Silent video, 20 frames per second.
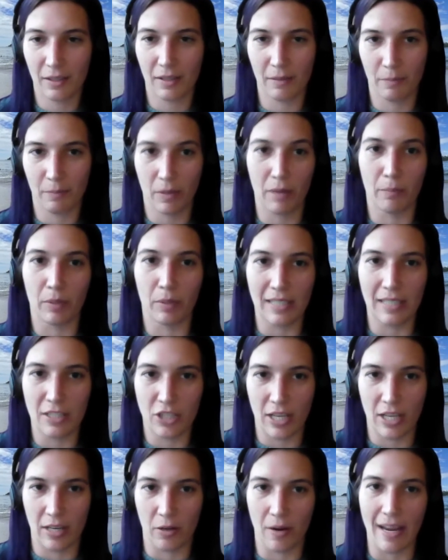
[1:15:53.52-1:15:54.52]

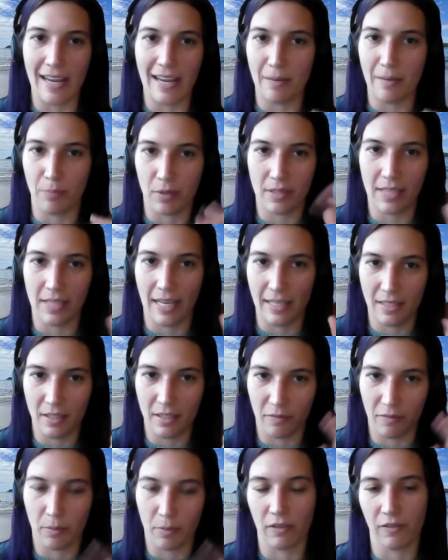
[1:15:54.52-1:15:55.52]
completion or 80%
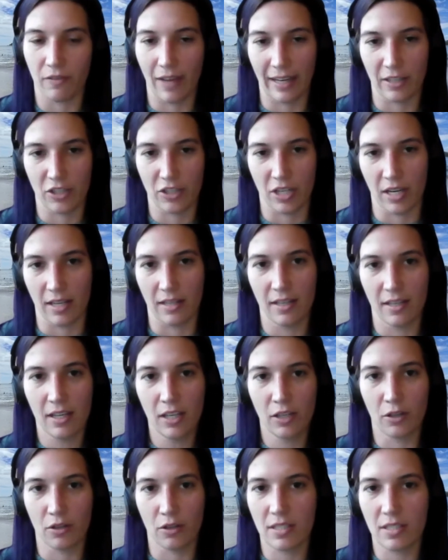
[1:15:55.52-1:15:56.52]
of perfection,
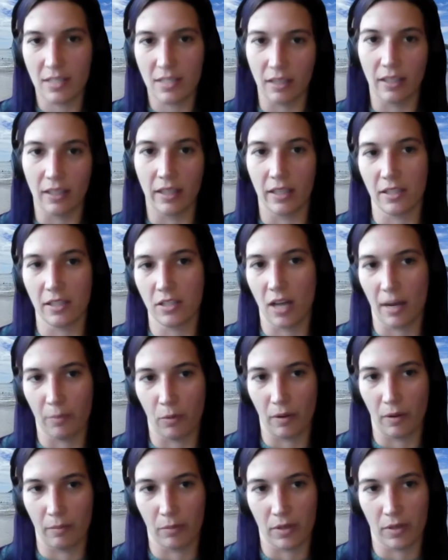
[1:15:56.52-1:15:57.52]
you're still in the top
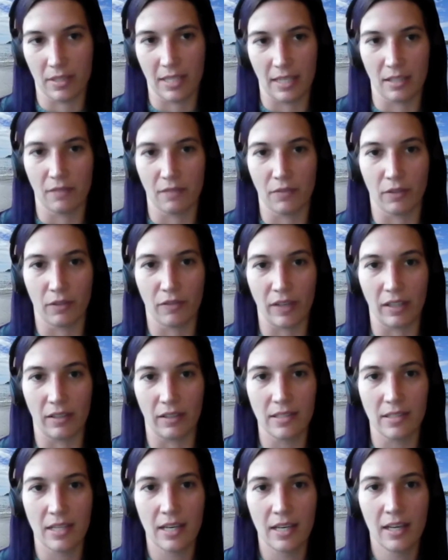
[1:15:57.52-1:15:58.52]
1% of your
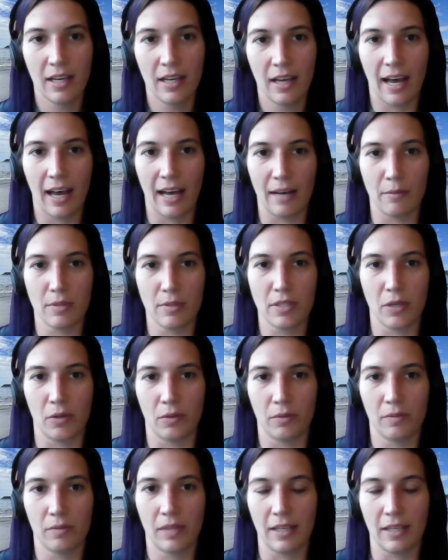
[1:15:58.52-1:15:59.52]
field.
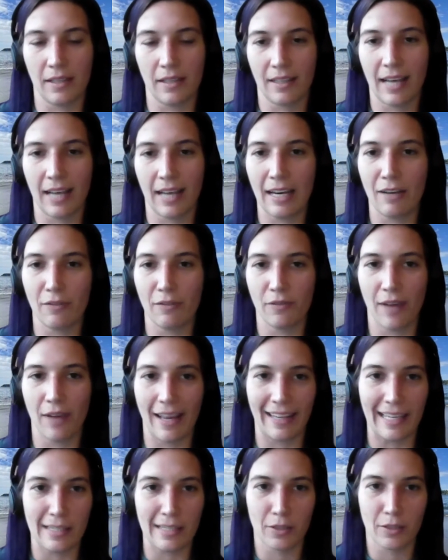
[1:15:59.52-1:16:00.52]
So the kind of, I
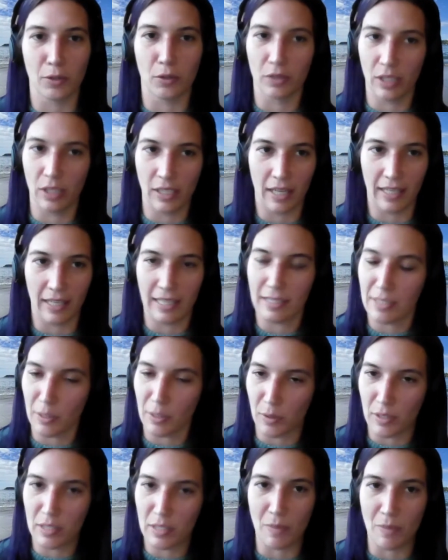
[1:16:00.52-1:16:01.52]
guess, golden nugget, so
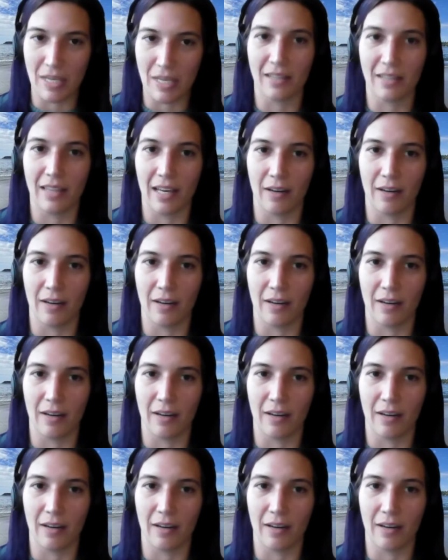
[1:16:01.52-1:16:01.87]
to speak, there